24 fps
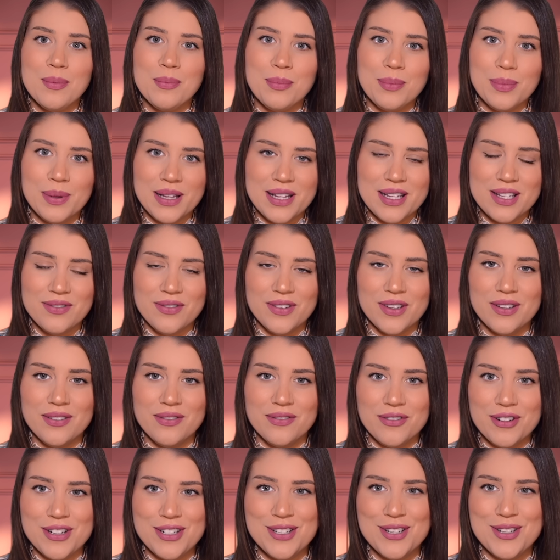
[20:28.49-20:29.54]
please feel
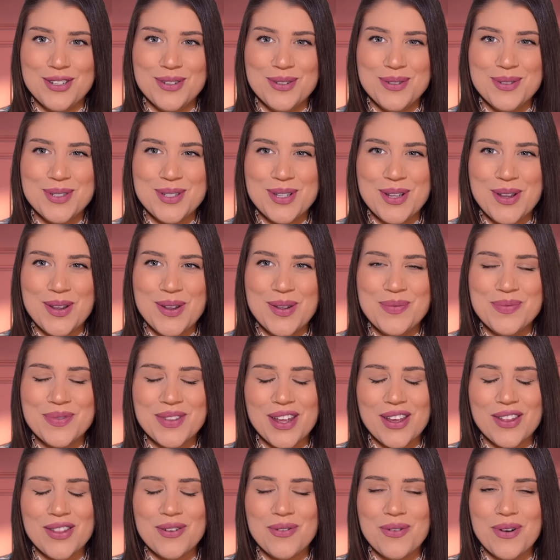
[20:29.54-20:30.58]
free to do so.
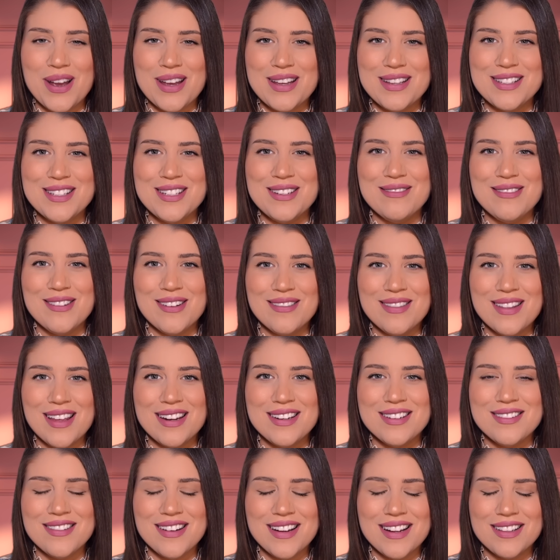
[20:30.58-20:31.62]
Otherwise, you know
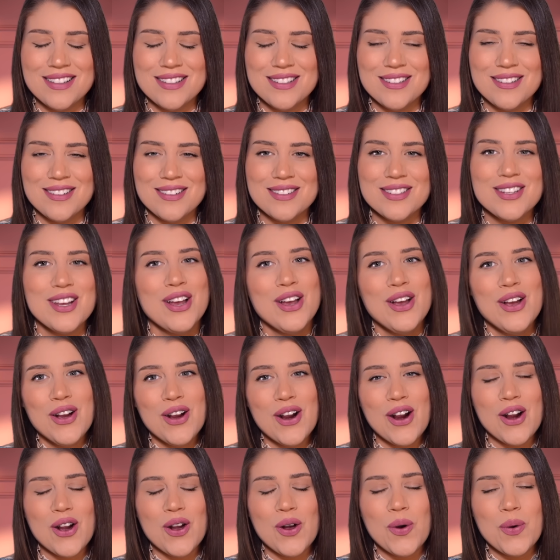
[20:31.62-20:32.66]
that your answers
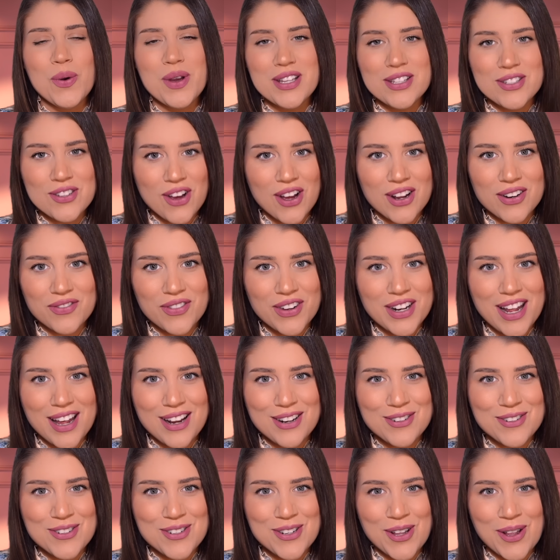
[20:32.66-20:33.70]
are always
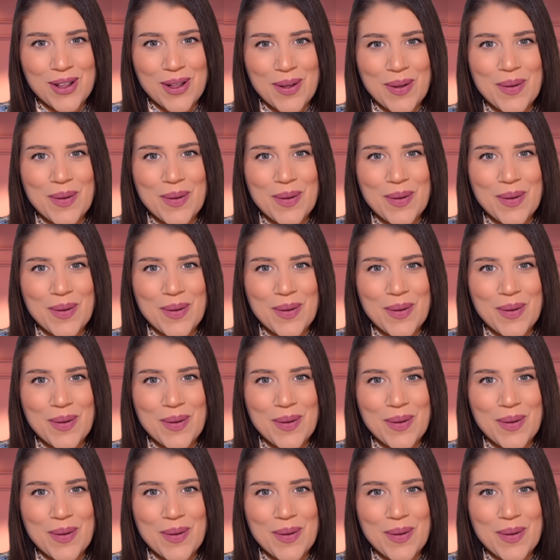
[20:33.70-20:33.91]
confidential.